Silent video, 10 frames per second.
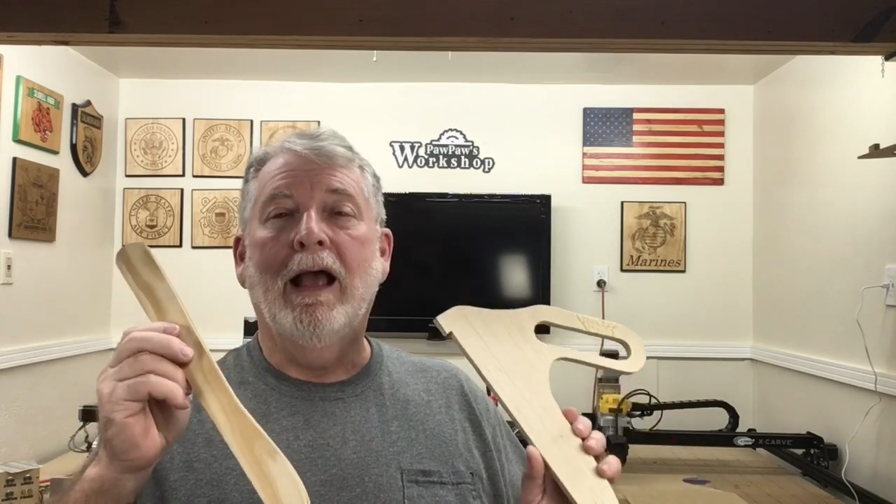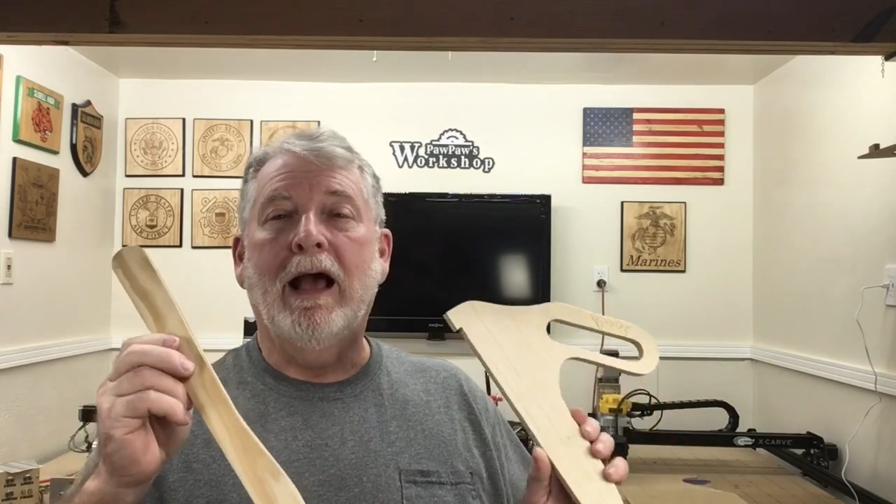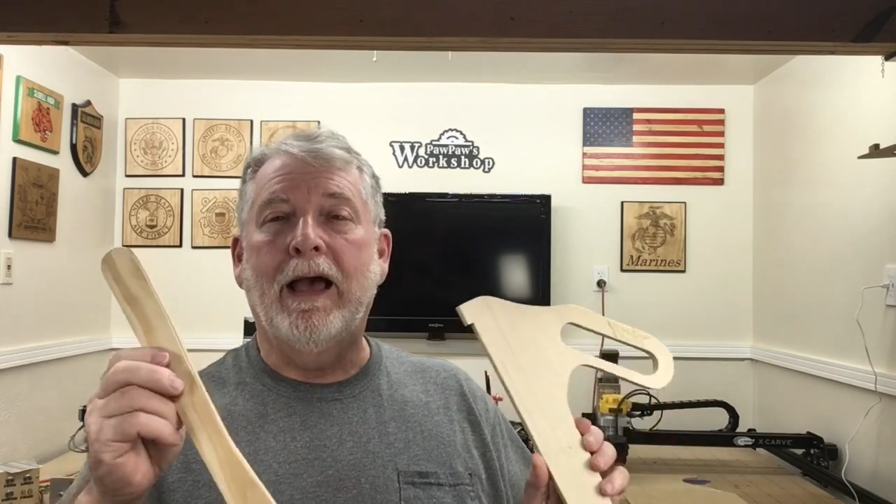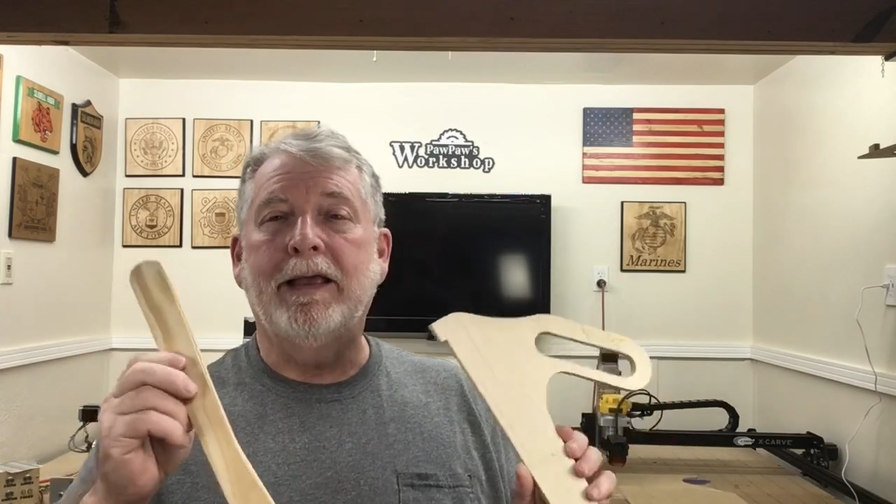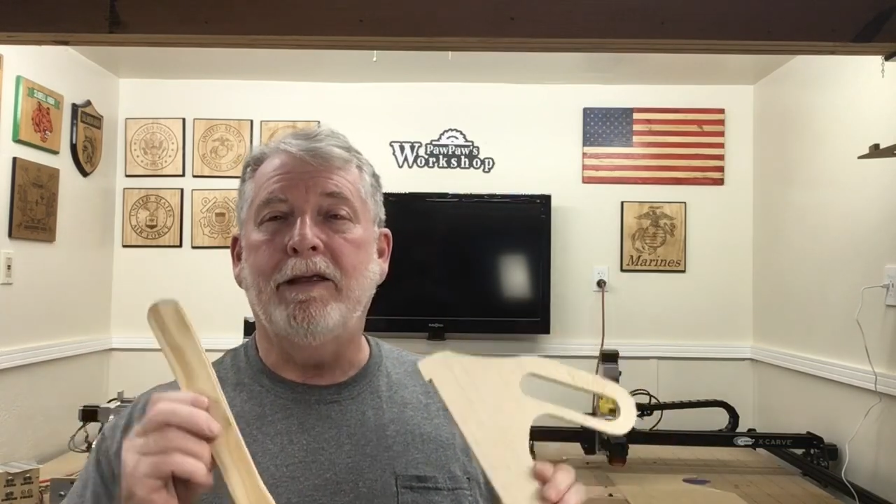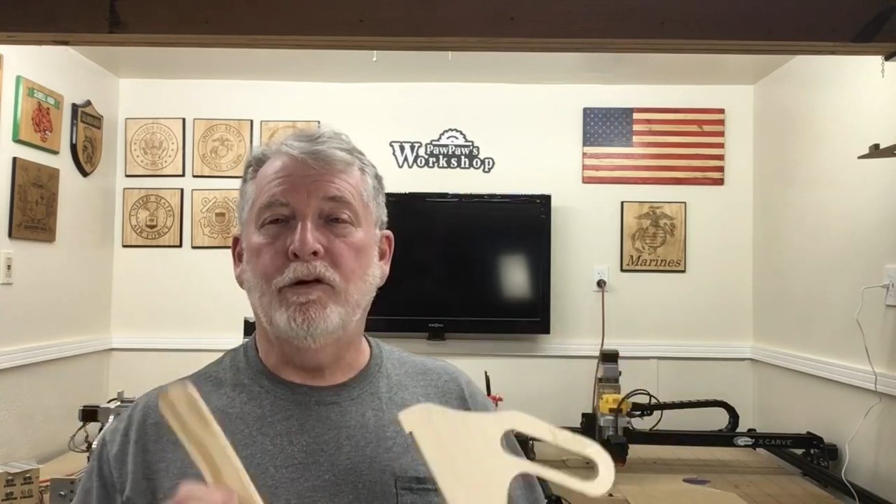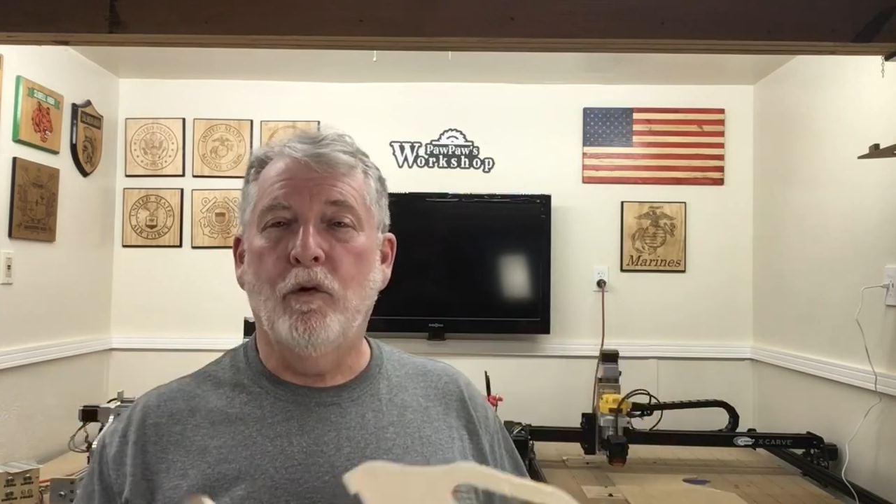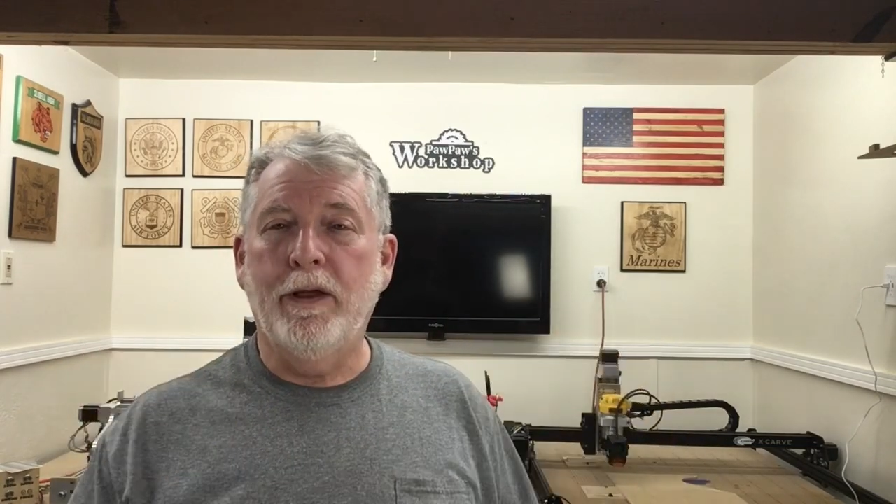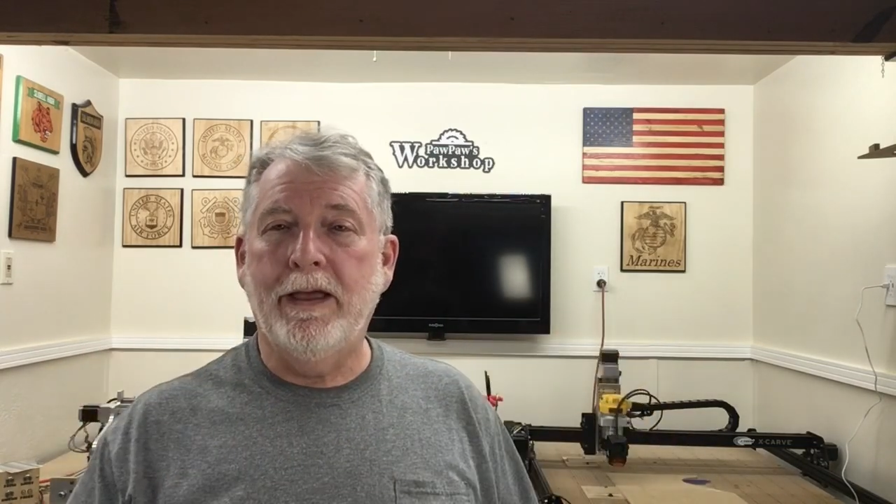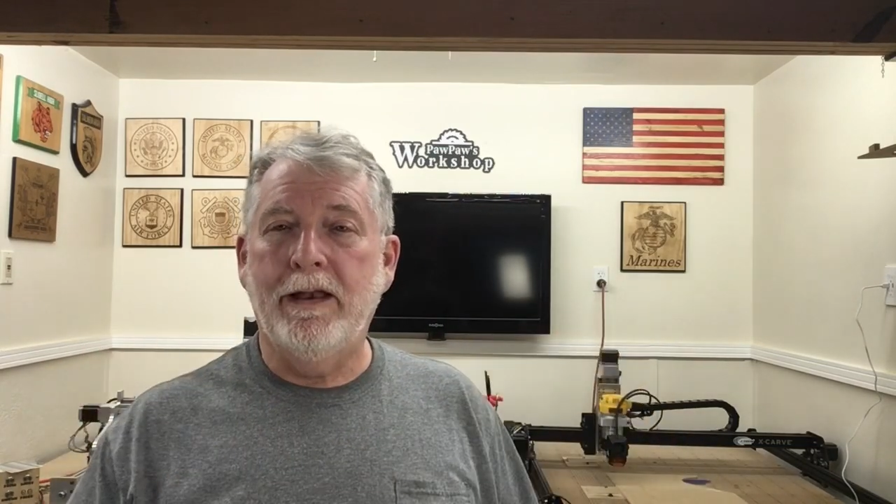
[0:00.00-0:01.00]
I can
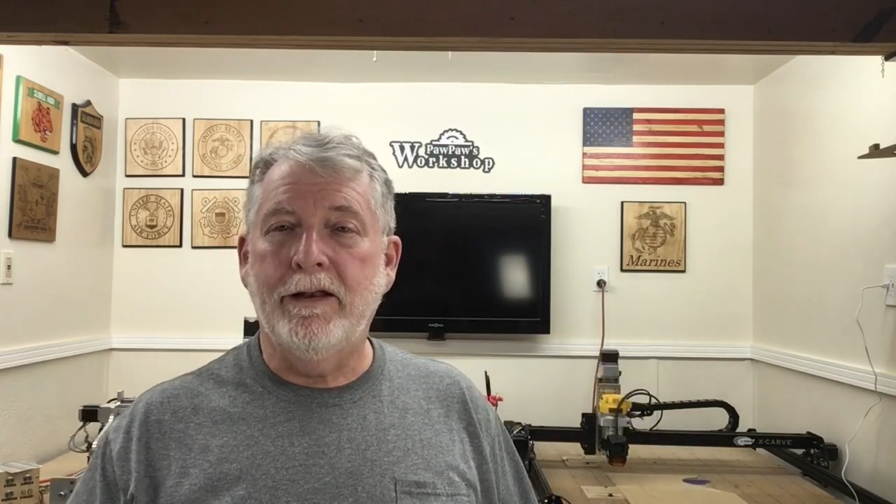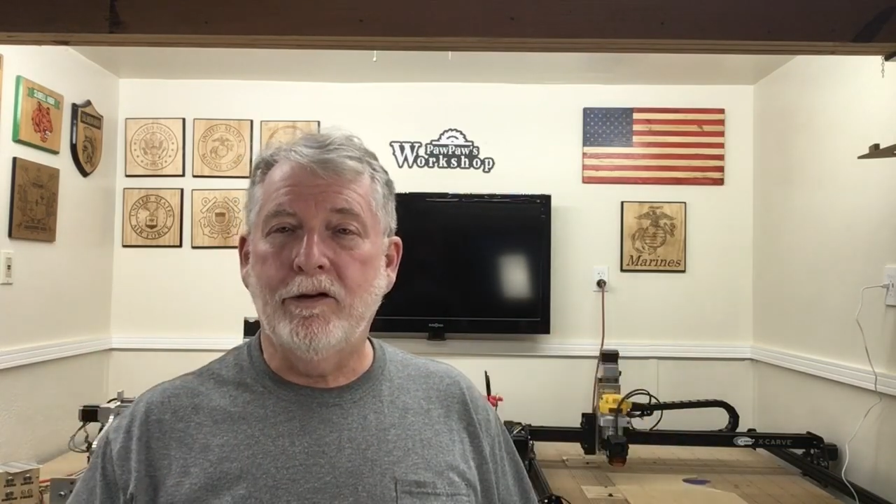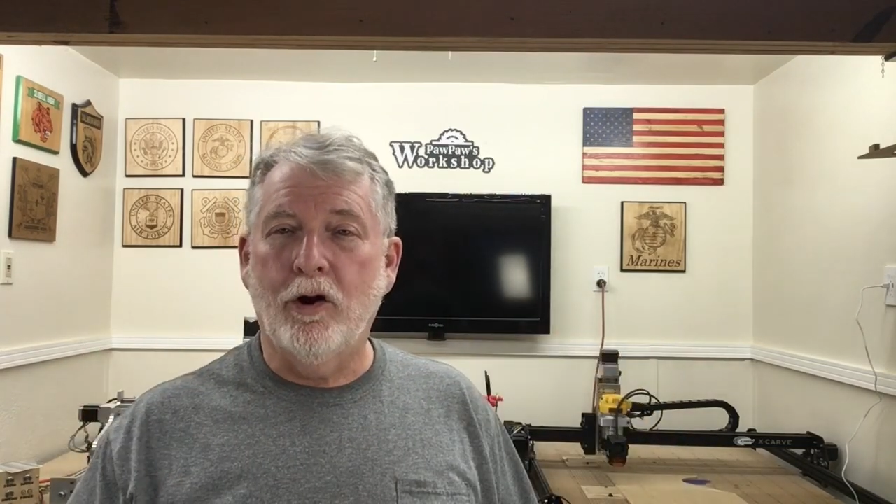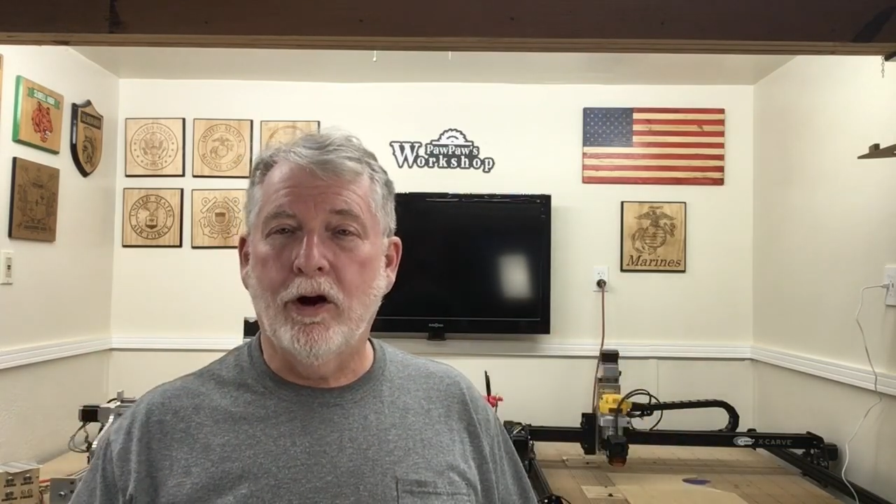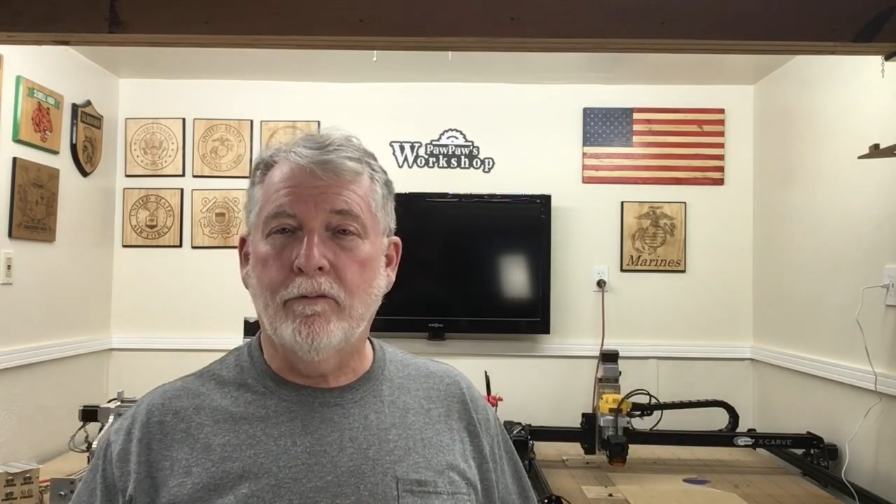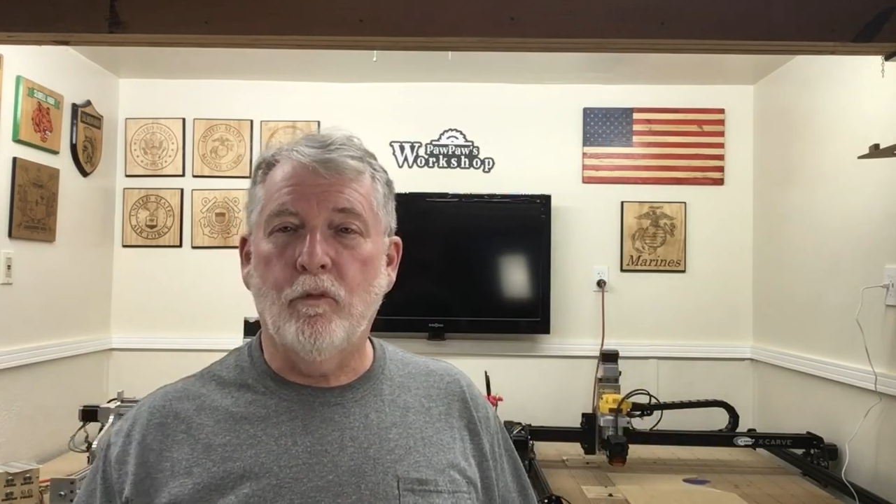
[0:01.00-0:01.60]
go ahead and carve